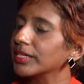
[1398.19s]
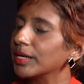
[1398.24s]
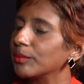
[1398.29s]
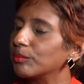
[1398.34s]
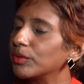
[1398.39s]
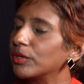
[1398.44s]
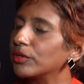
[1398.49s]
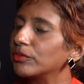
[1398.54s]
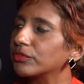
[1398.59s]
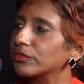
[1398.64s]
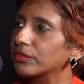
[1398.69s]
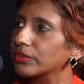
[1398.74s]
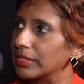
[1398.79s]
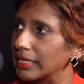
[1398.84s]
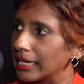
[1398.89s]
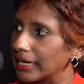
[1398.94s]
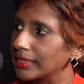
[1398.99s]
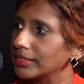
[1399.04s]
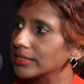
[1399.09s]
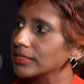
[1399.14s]
number of
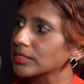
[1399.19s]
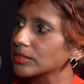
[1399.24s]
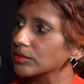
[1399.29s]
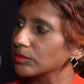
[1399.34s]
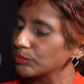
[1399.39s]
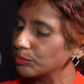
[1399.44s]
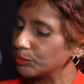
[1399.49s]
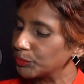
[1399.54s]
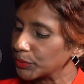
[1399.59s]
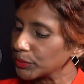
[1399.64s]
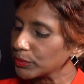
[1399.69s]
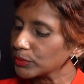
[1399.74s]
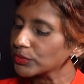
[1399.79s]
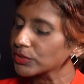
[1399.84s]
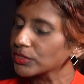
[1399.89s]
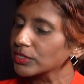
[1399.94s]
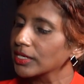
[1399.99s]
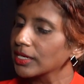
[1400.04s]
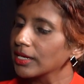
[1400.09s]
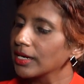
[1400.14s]
clients
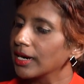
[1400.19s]
built,